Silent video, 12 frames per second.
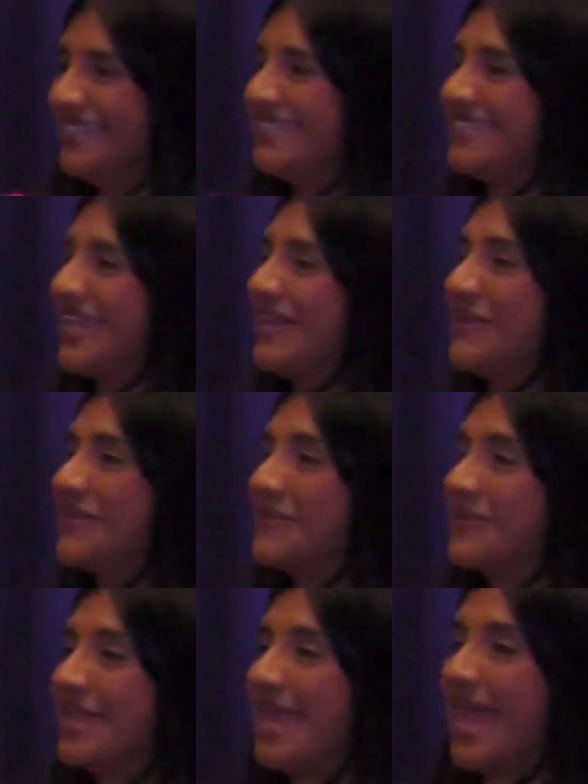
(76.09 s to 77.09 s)

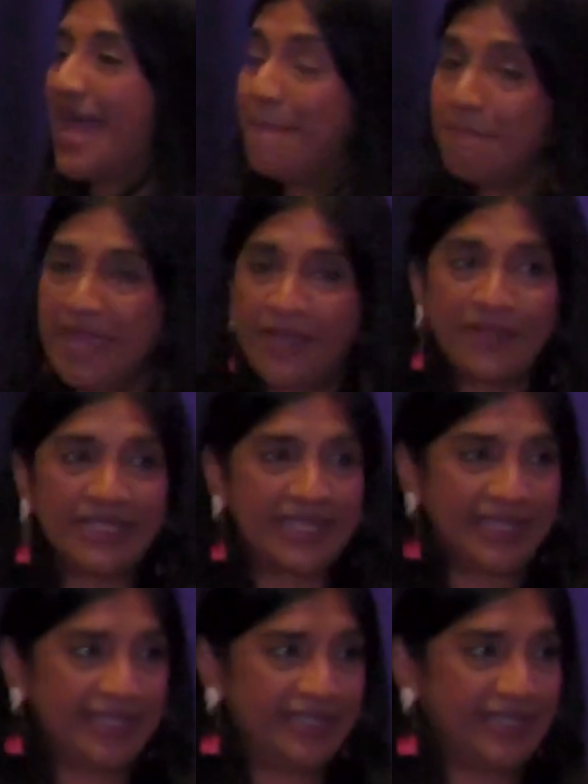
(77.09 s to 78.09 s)
So
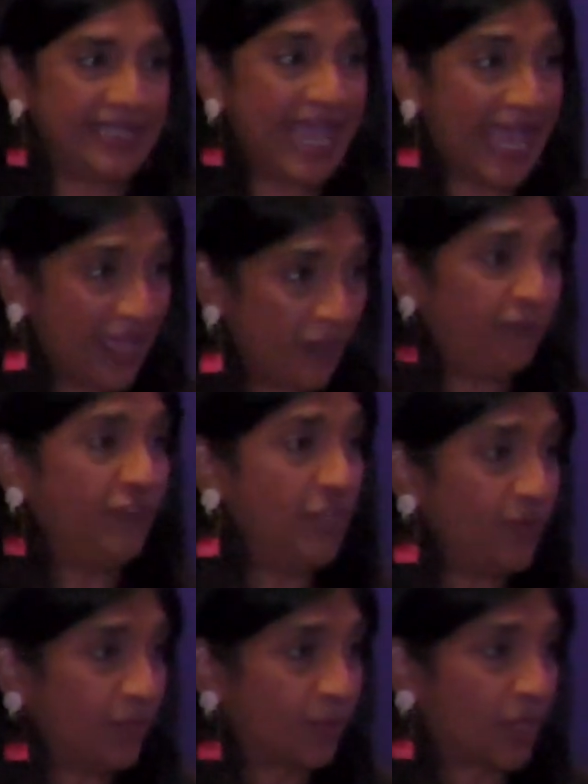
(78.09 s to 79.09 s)
Americans at a
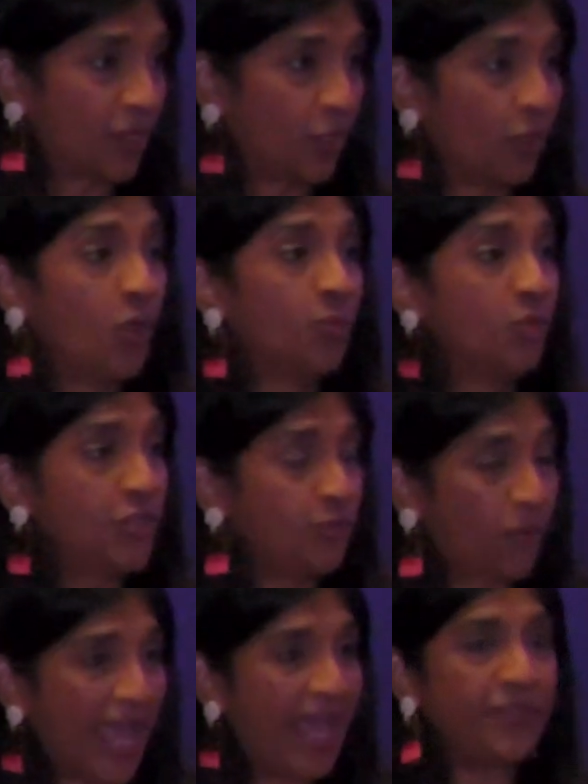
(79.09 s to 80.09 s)
funeral
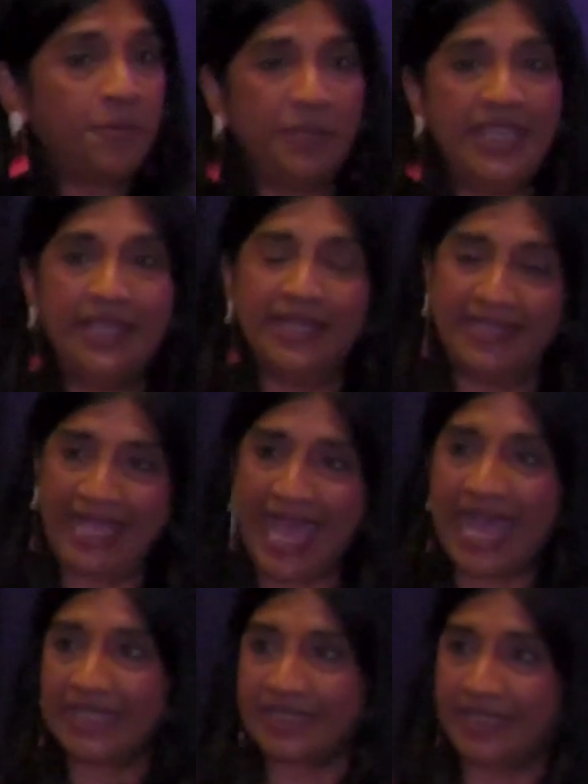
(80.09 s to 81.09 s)
would rather be in a
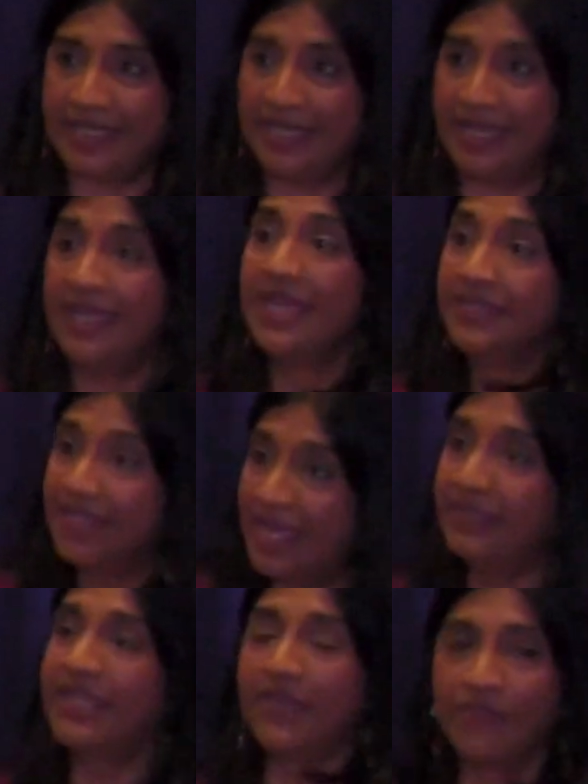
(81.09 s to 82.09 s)
casket
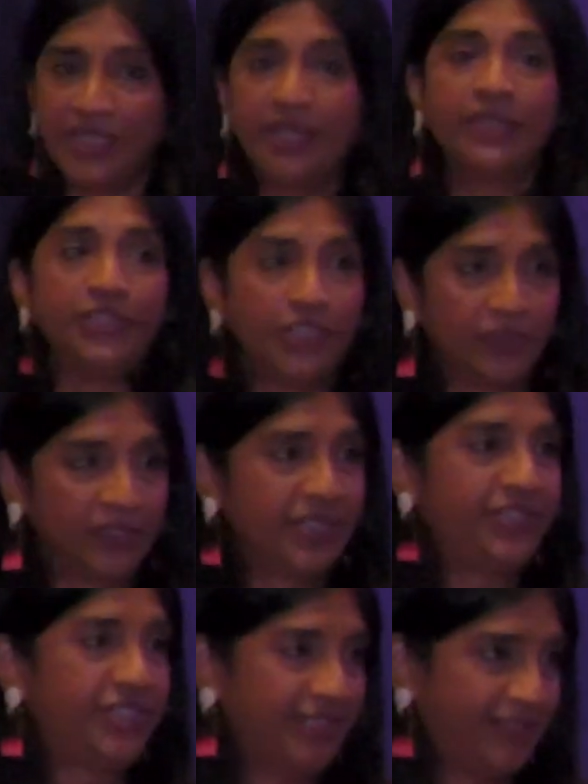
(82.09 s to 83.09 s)
than giving a
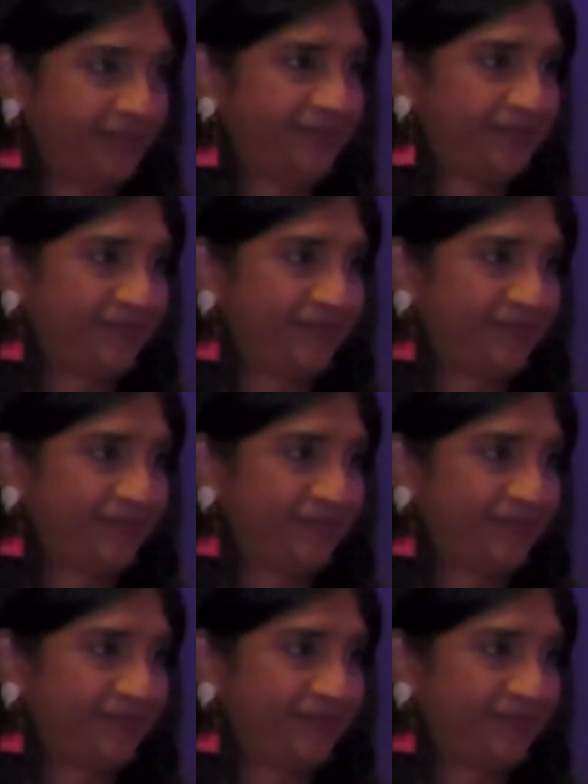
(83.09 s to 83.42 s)
eulogy.